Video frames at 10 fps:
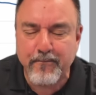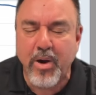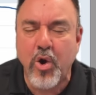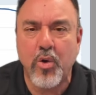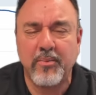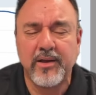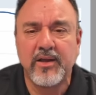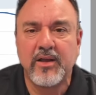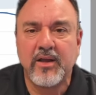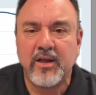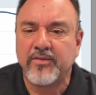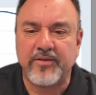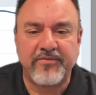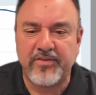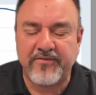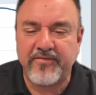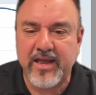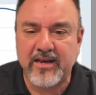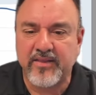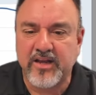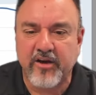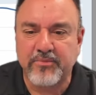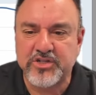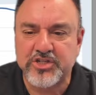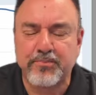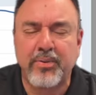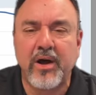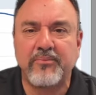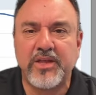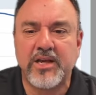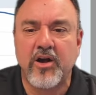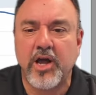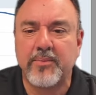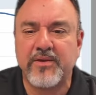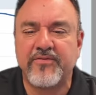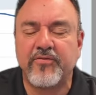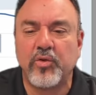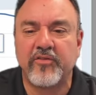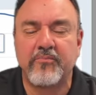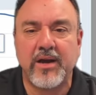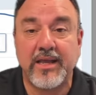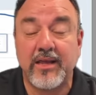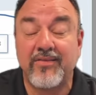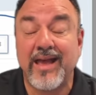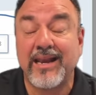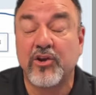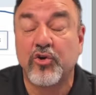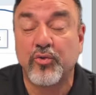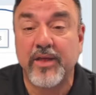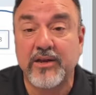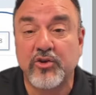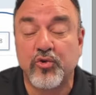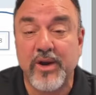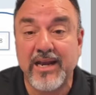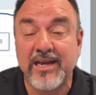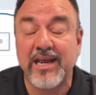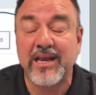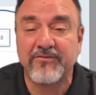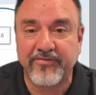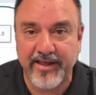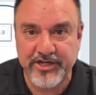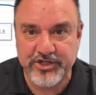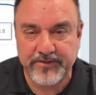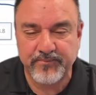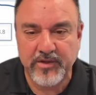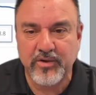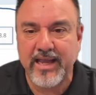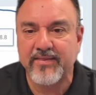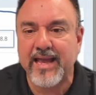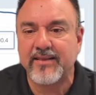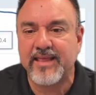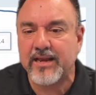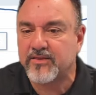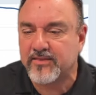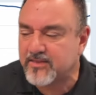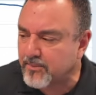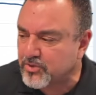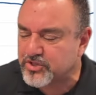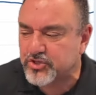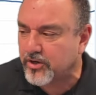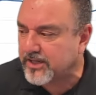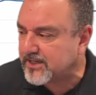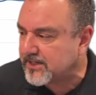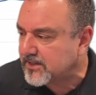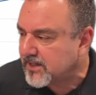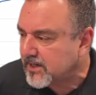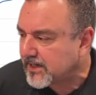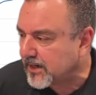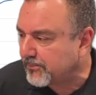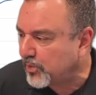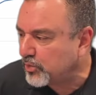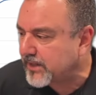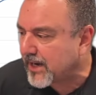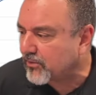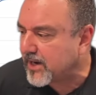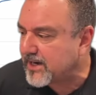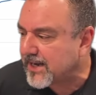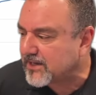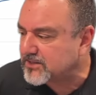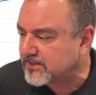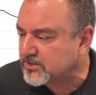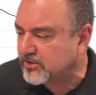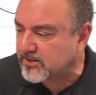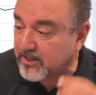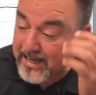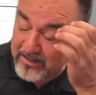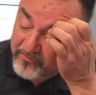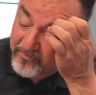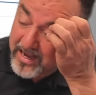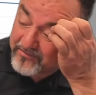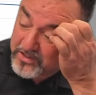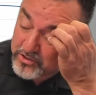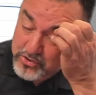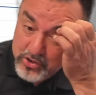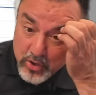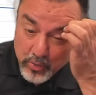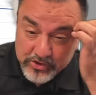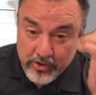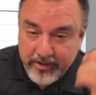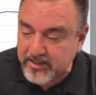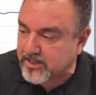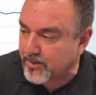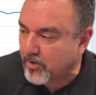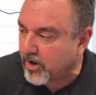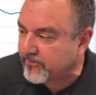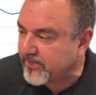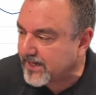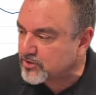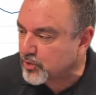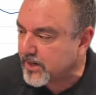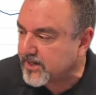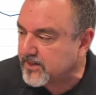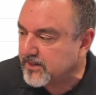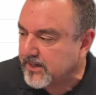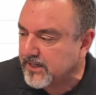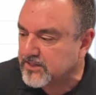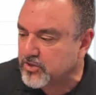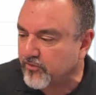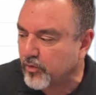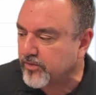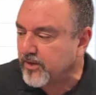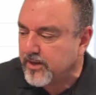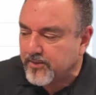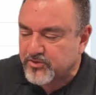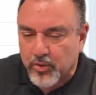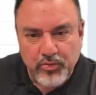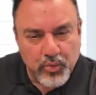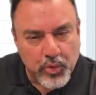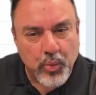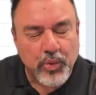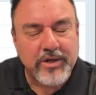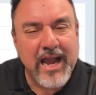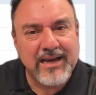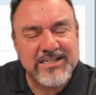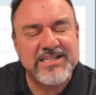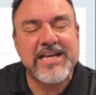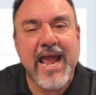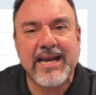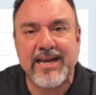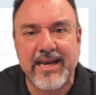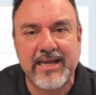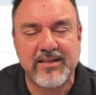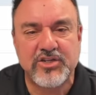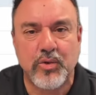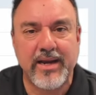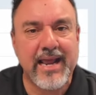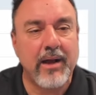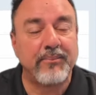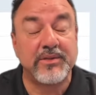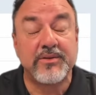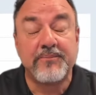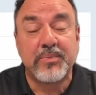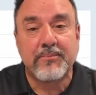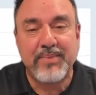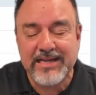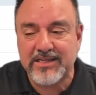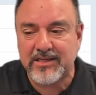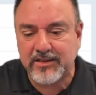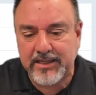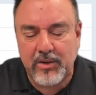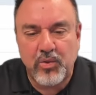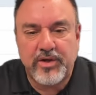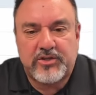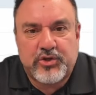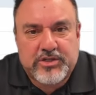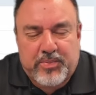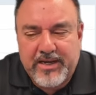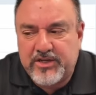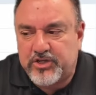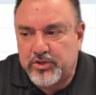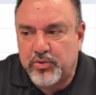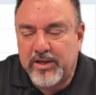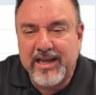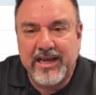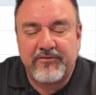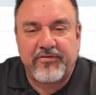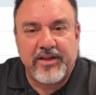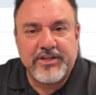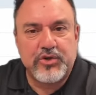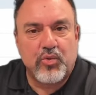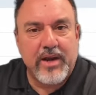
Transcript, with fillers: boom. The, the Fed and the government just pumped the economy full of money. That, that created inflation. Okay, that, that number is starting to get kind of pulled out right now. So let's look at the last five years. We're starting to come off that trend and so forth. So we're, we're kind of stagnating this right now. But basically, I wanted to explain to you, inflation